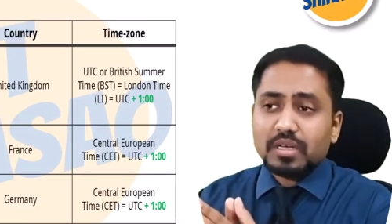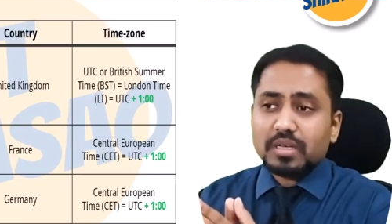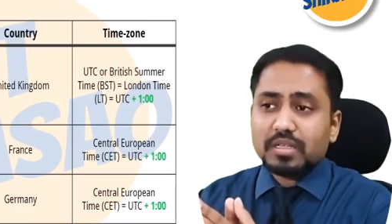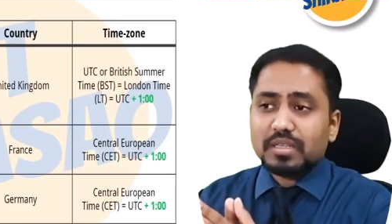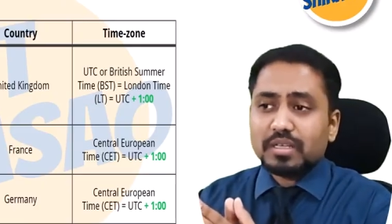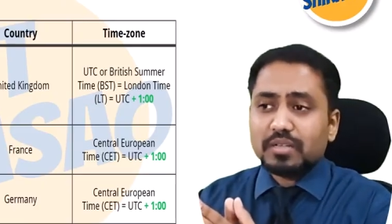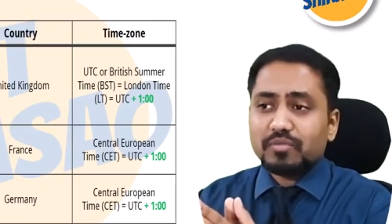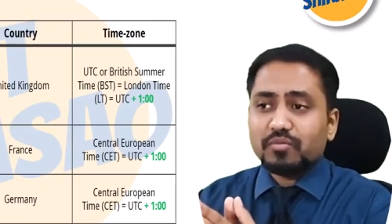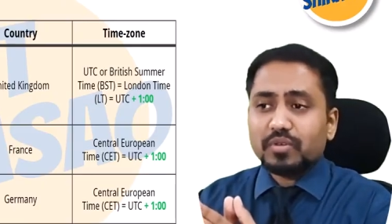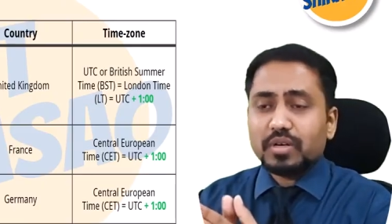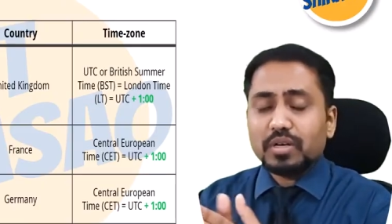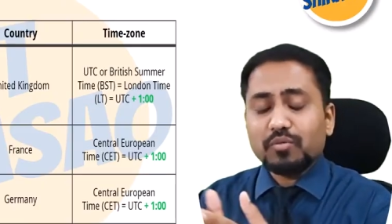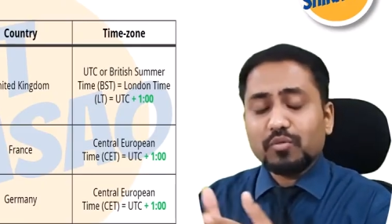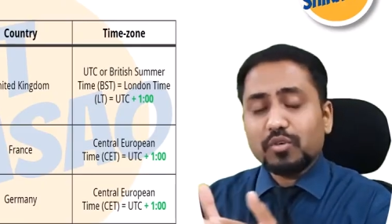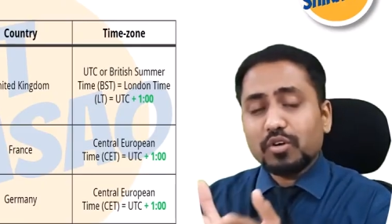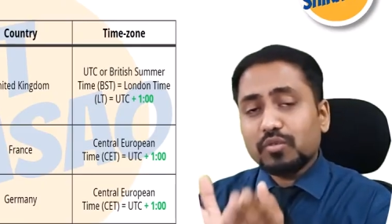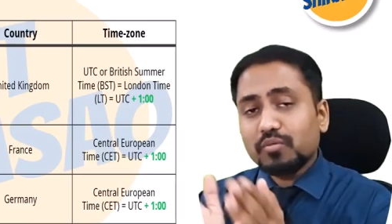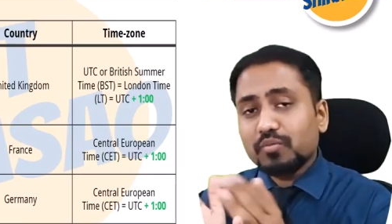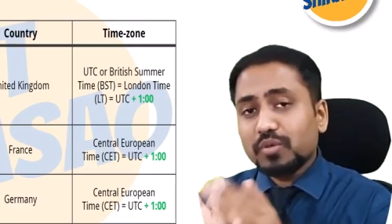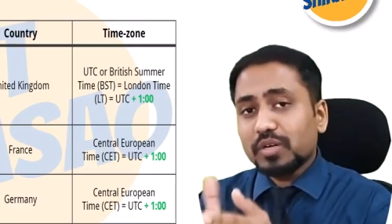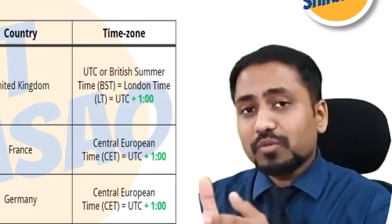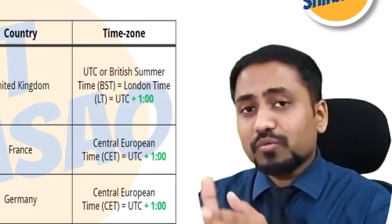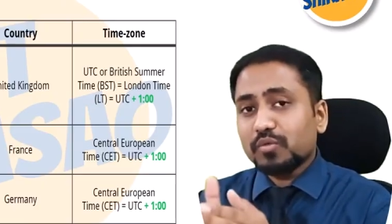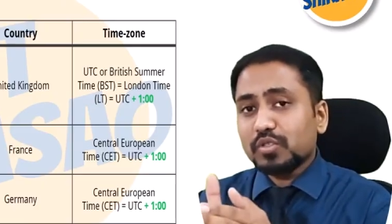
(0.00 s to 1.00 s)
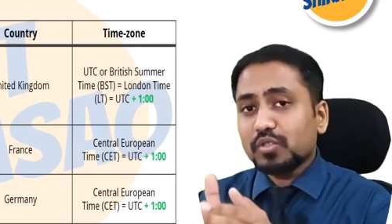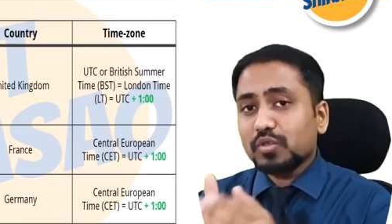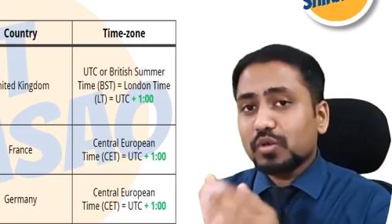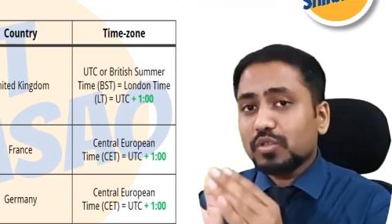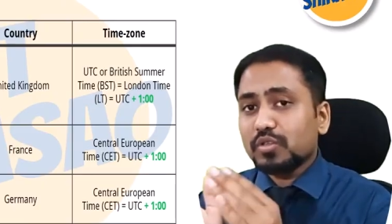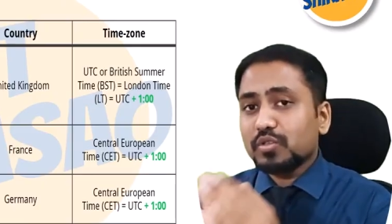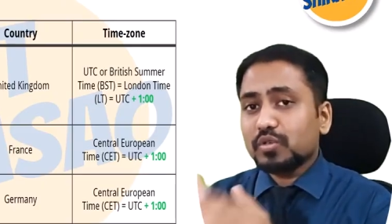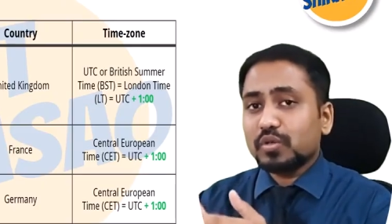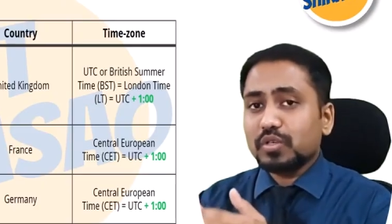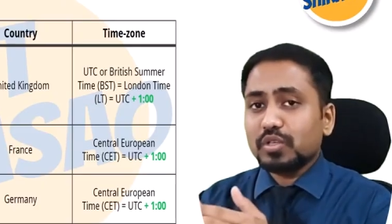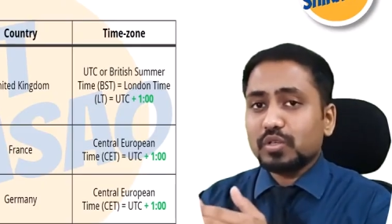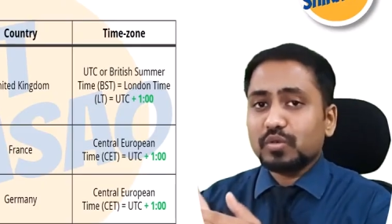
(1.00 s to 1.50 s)
Then World War I was
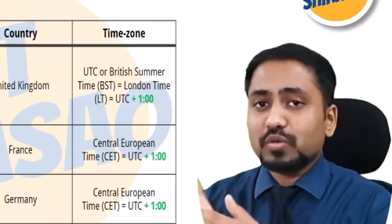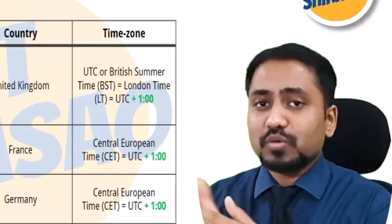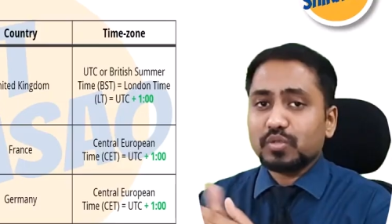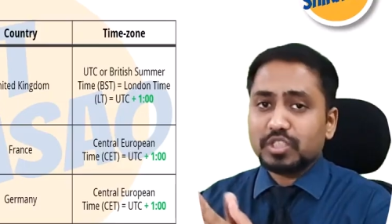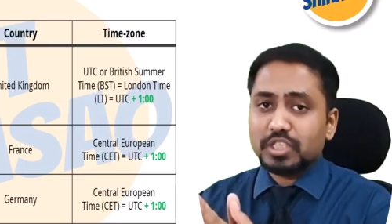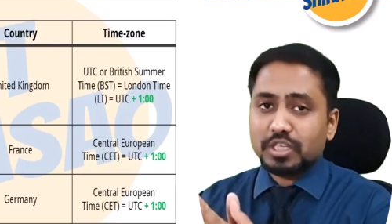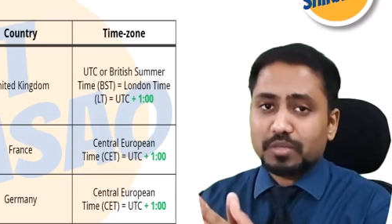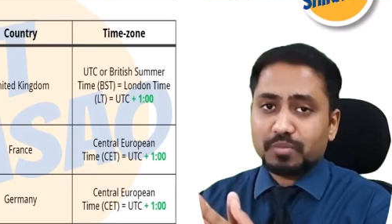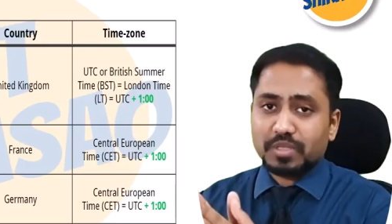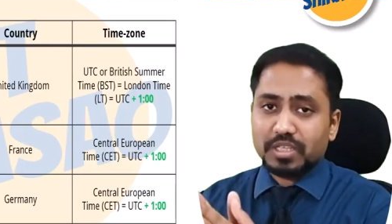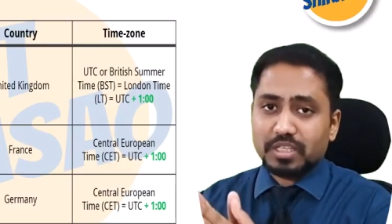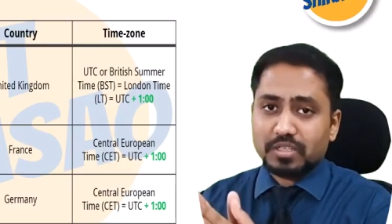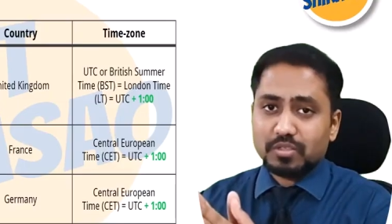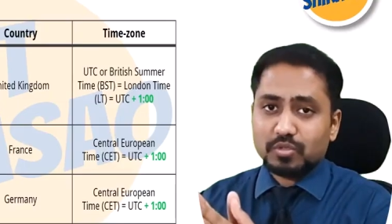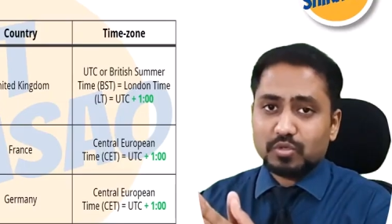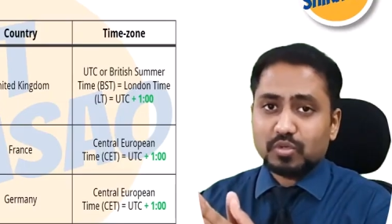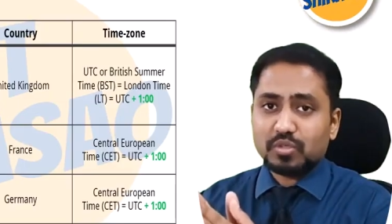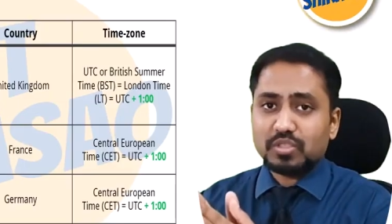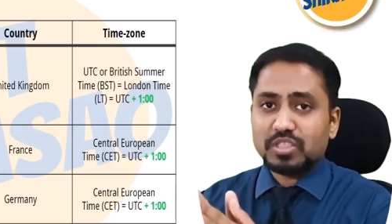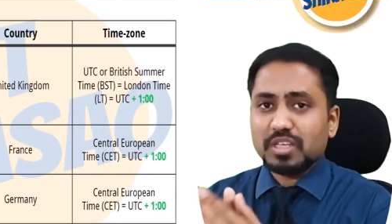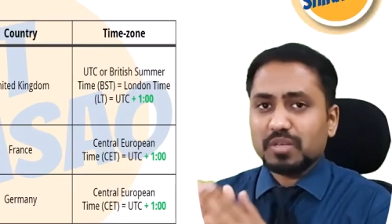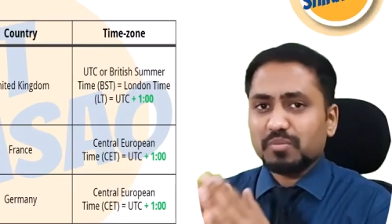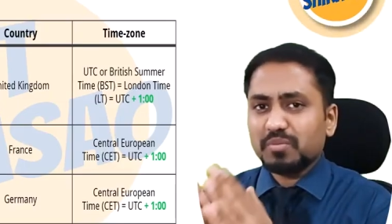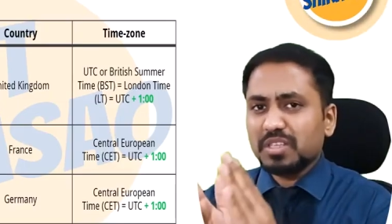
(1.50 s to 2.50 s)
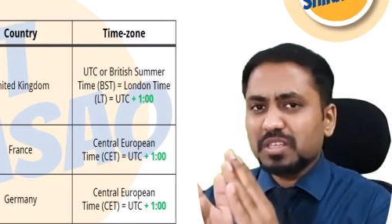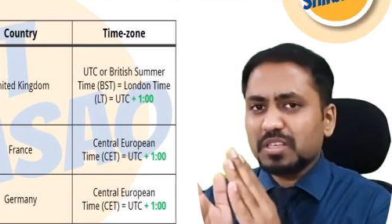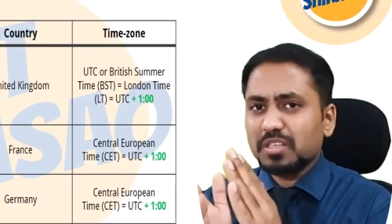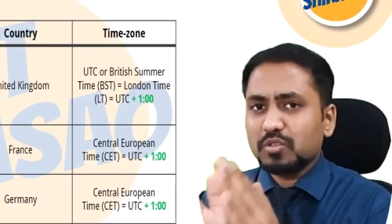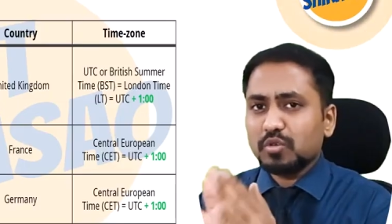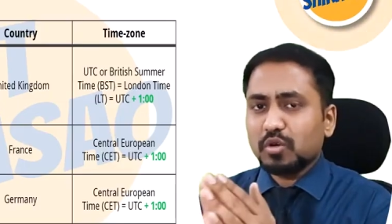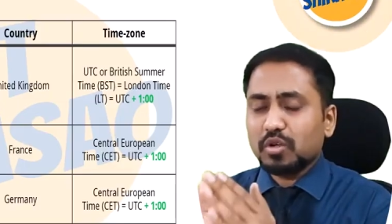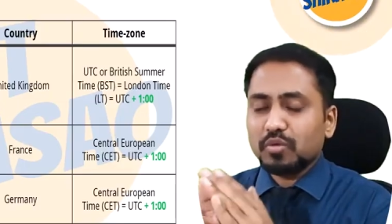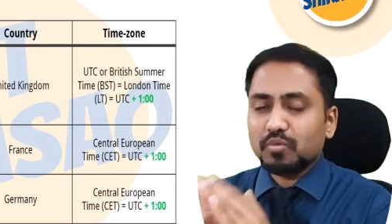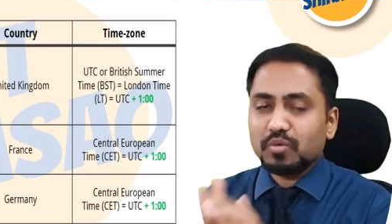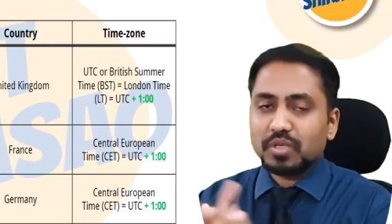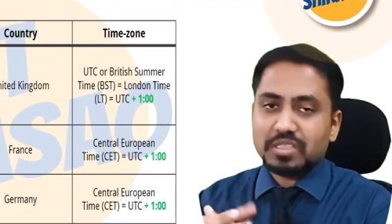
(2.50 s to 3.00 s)
also due to Germany. So Germany is
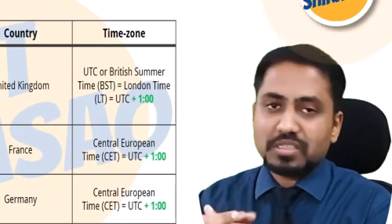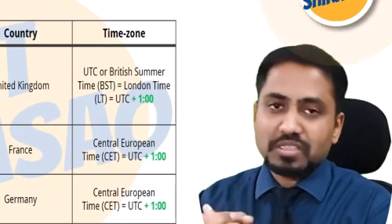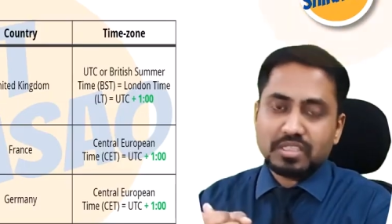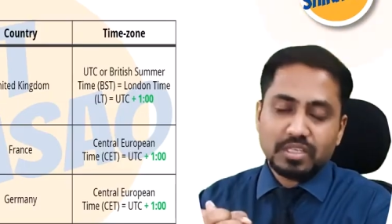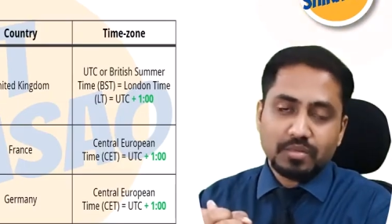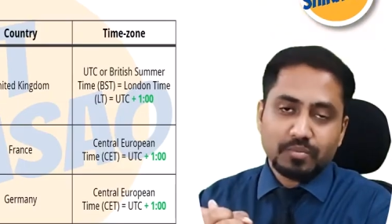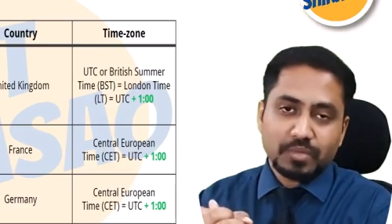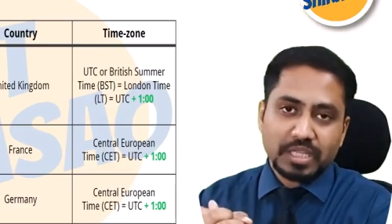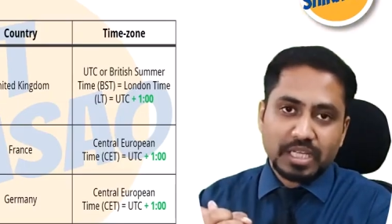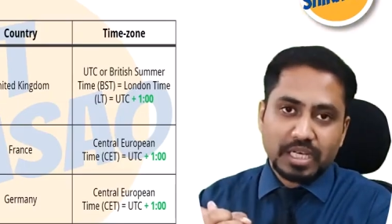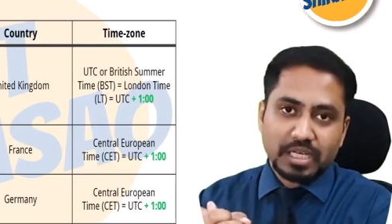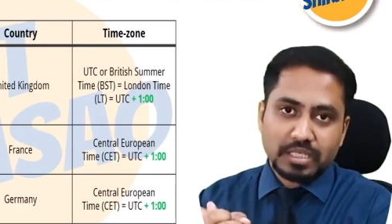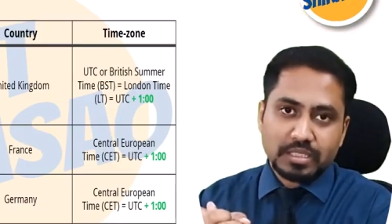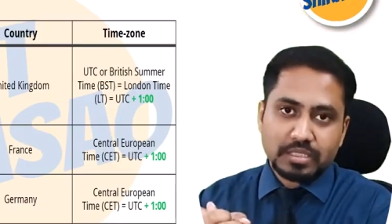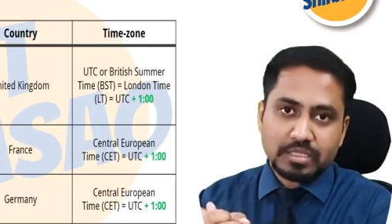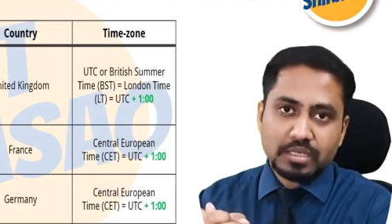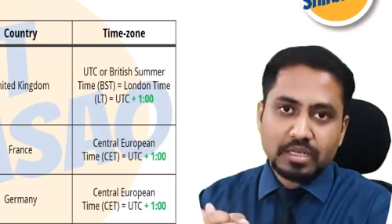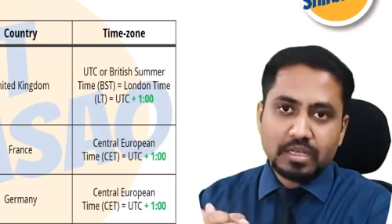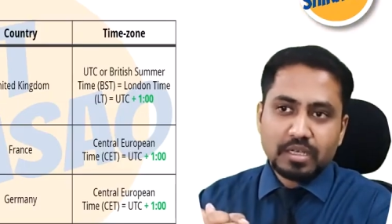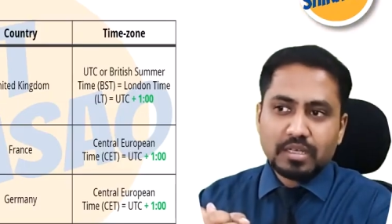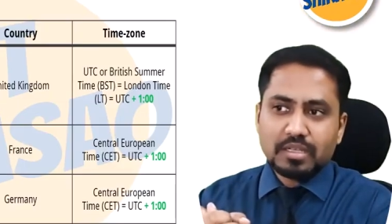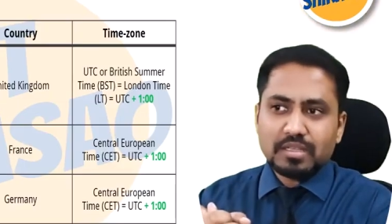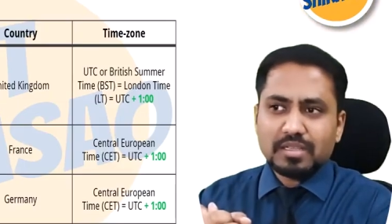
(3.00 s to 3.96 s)
always demonized.